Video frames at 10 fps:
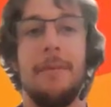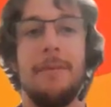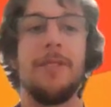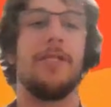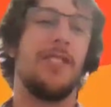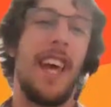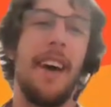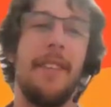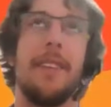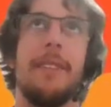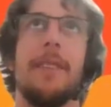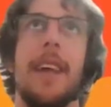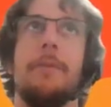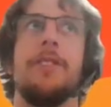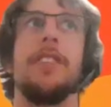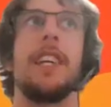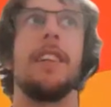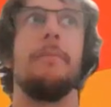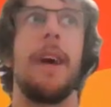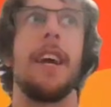So it's just how that
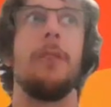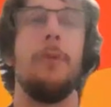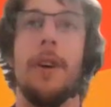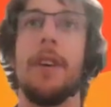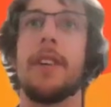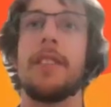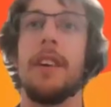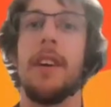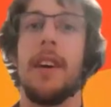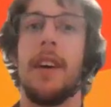particular bank worked.